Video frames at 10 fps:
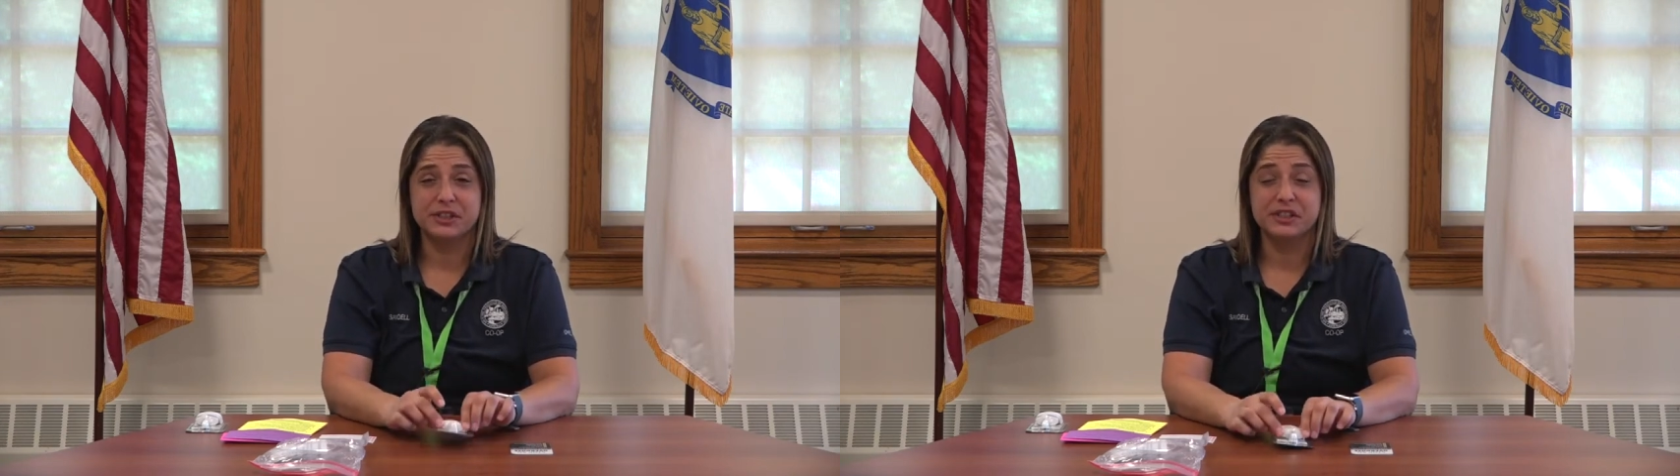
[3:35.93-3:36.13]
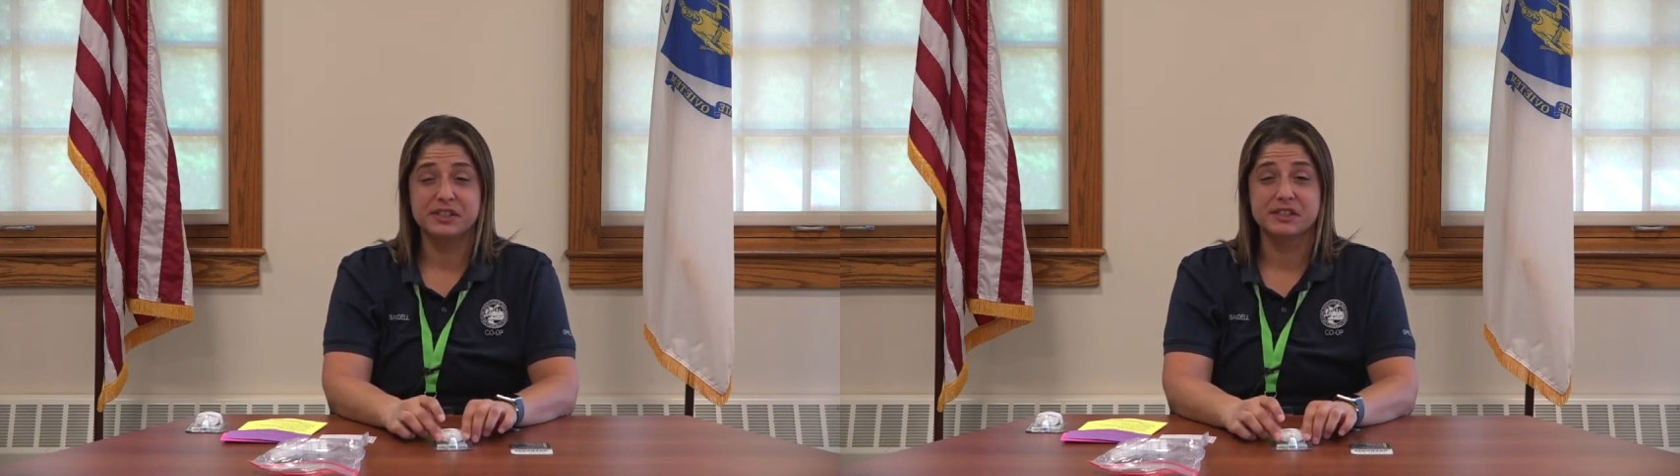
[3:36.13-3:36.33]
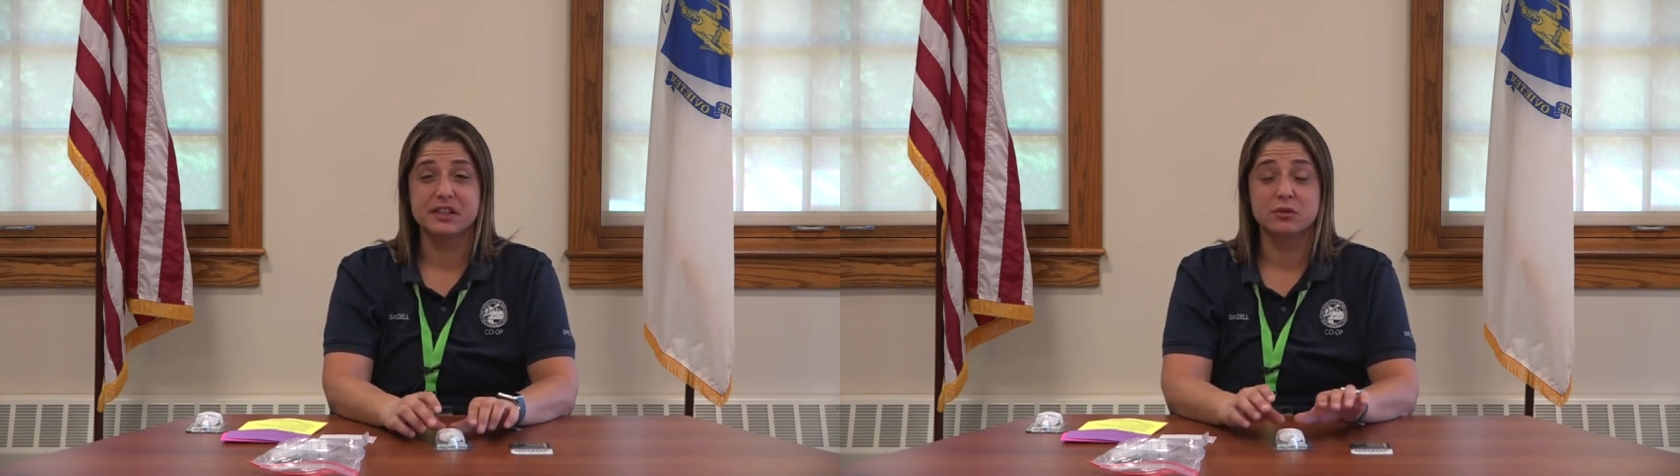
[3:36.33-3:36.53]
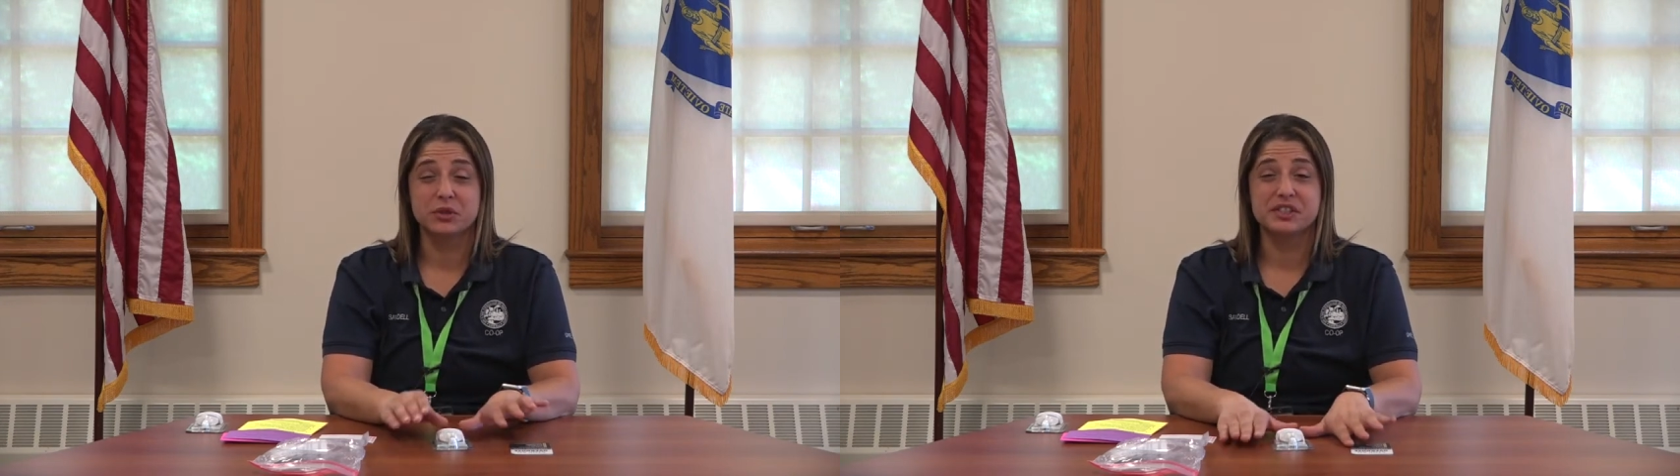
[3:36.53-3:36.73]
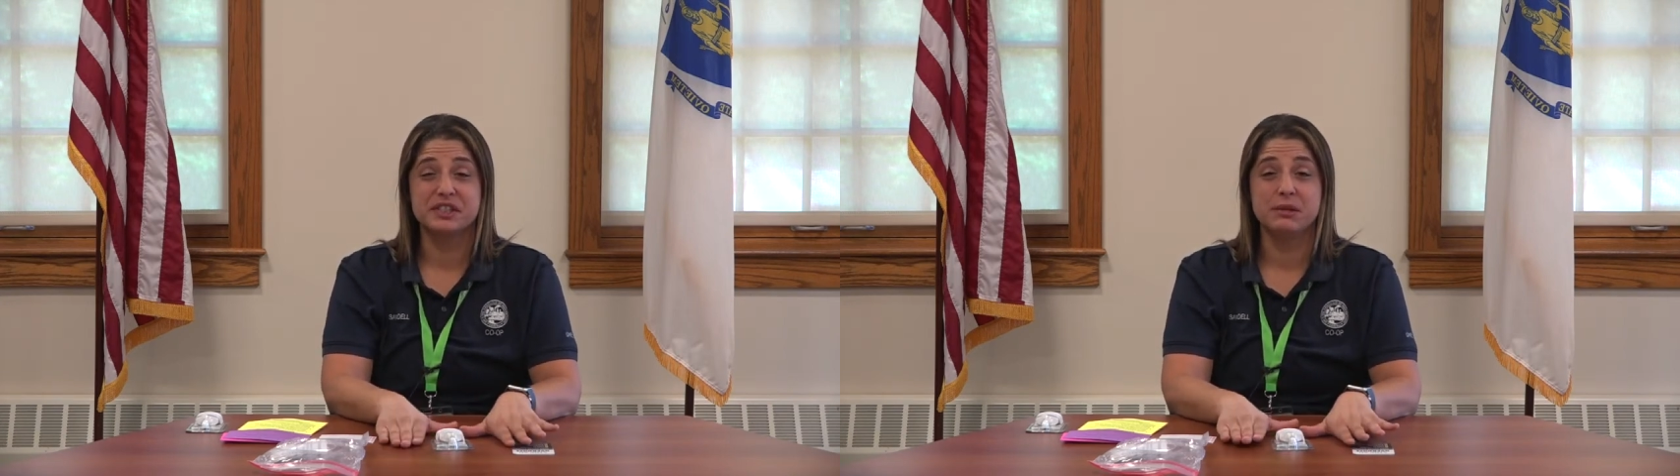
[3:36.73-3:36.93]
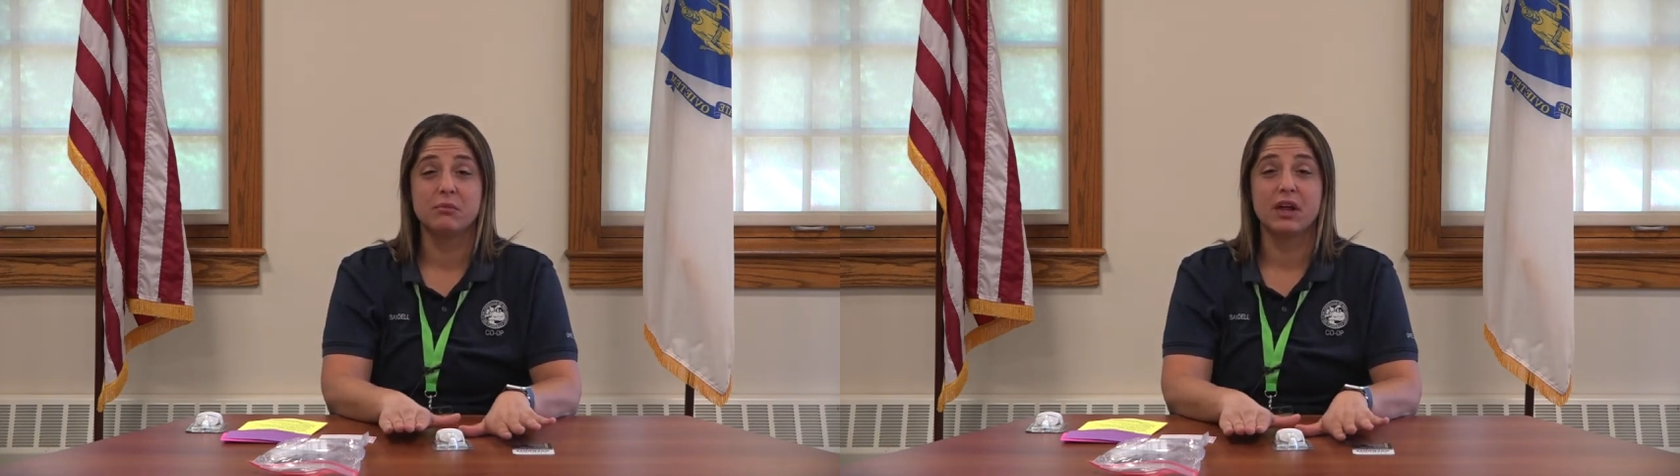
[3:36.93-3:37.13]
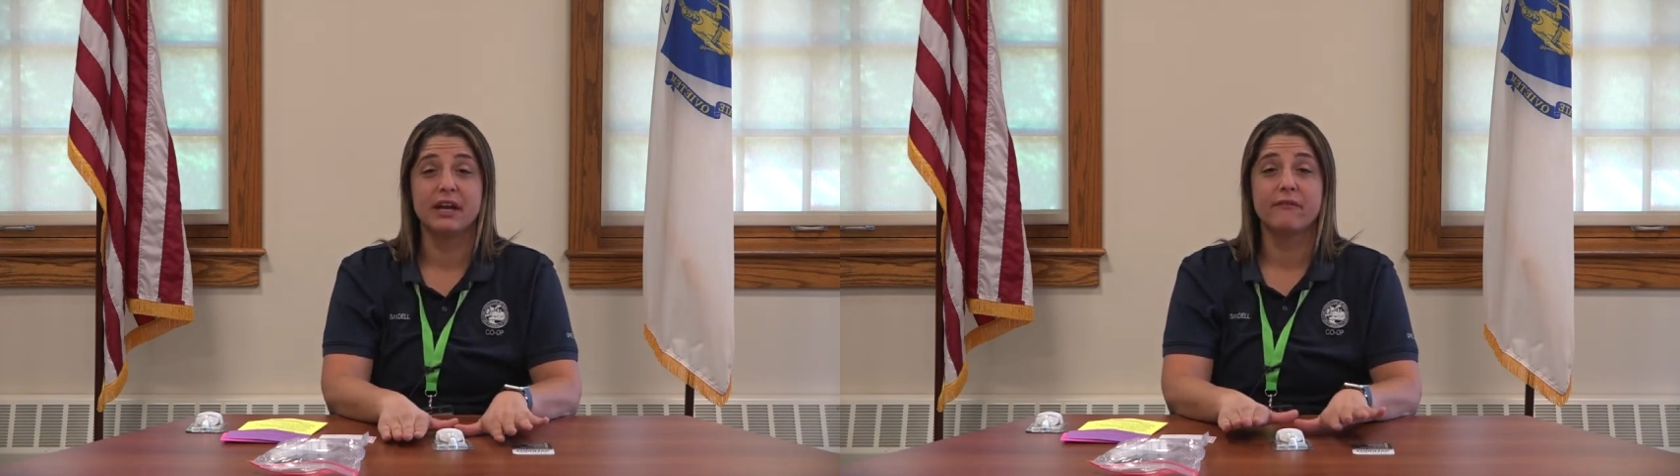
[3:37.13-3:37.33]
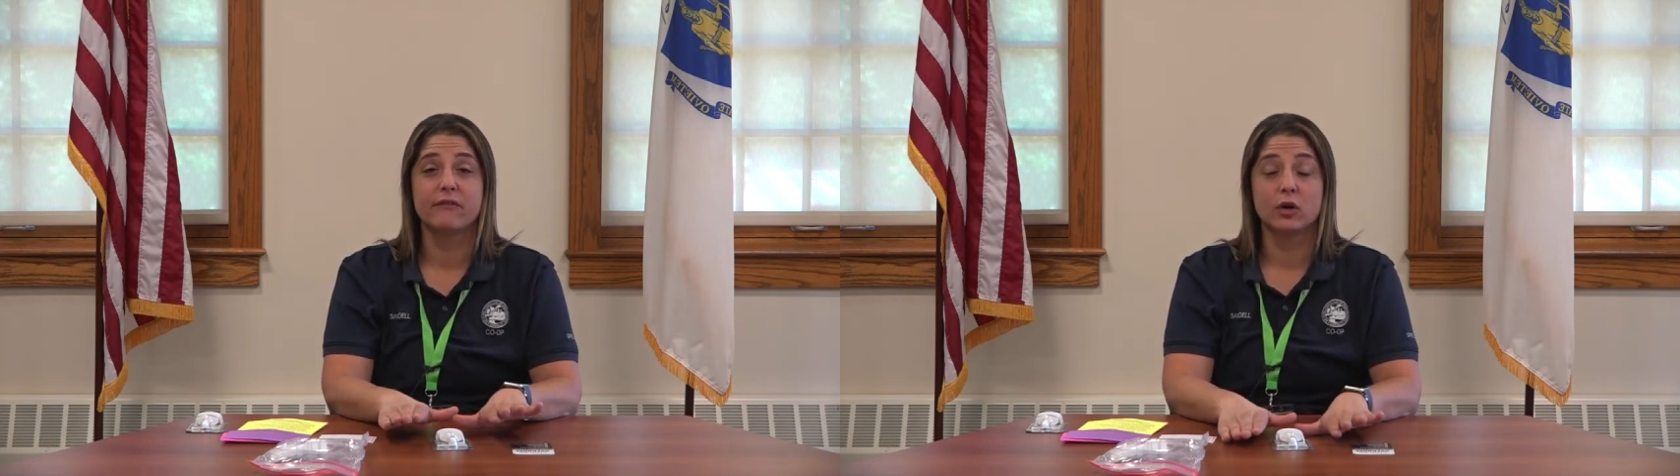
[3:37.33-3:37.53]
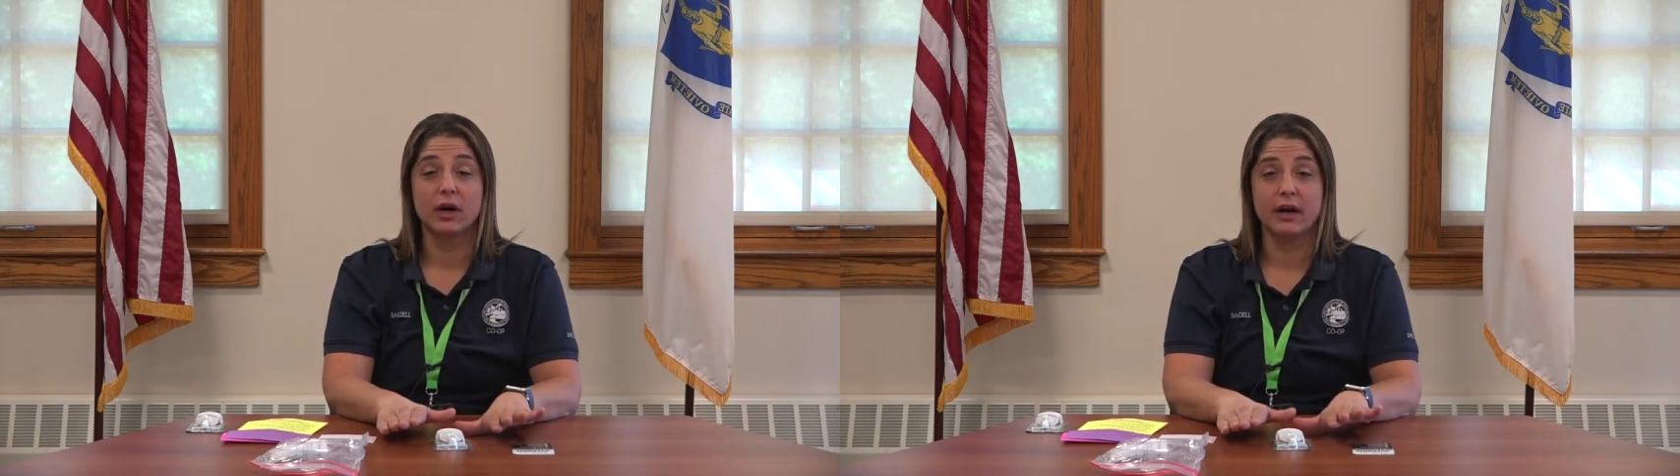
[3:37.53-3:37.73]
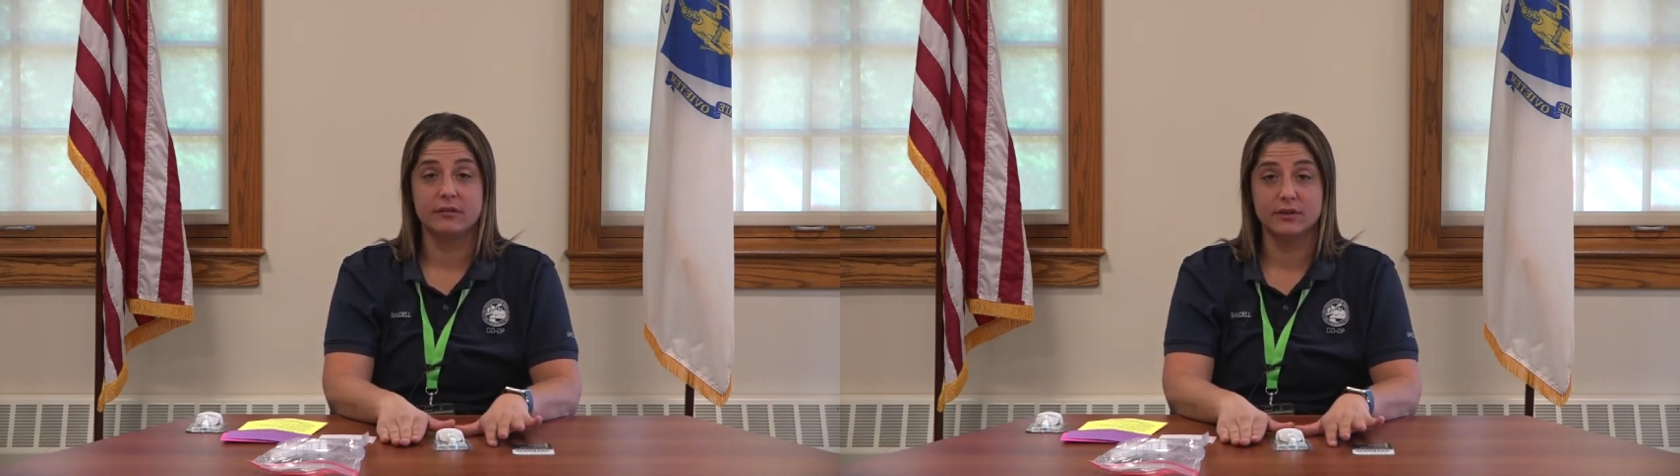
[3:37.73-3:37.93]
this is going to seem like
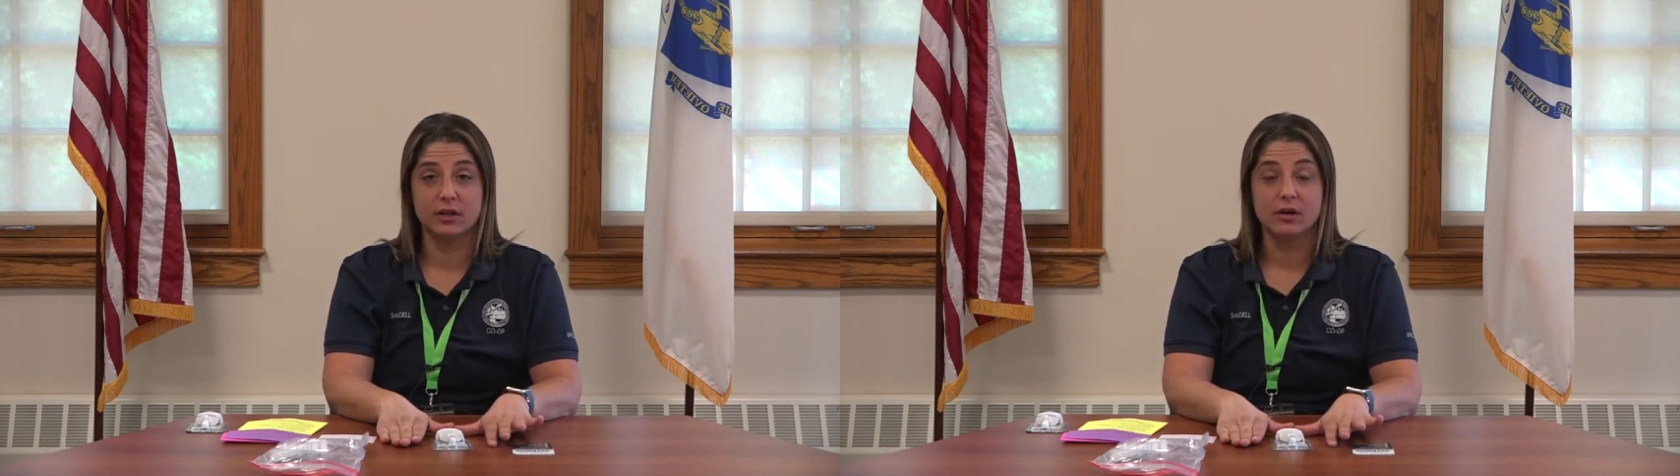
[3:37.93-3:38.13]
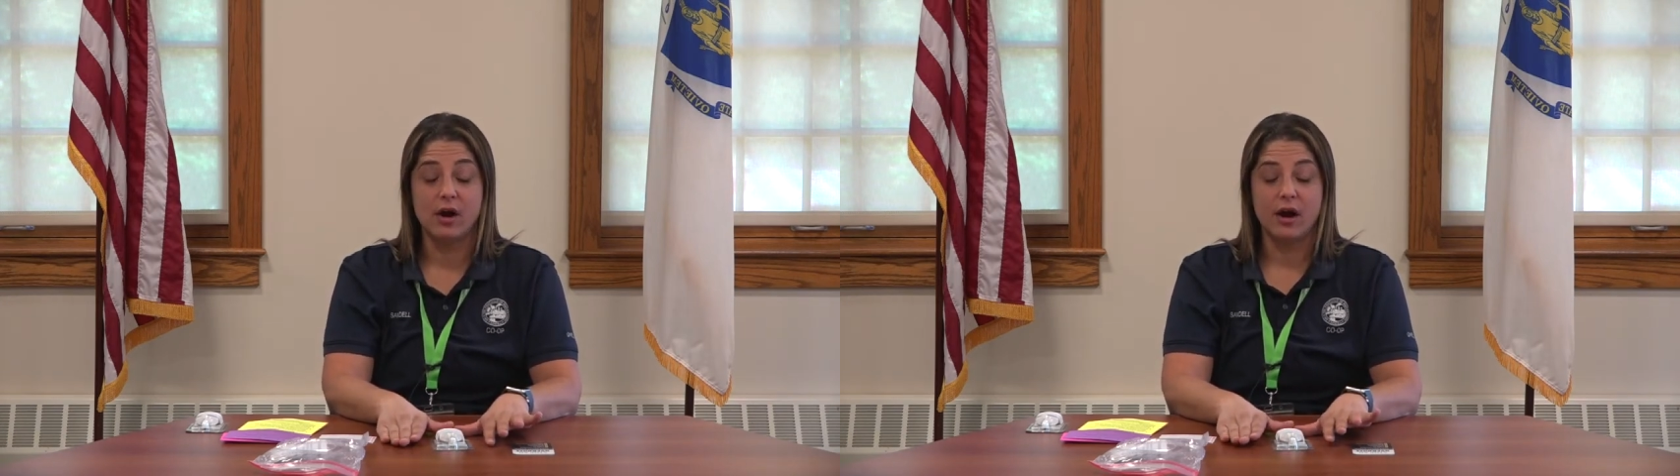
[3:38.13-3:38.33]
forever.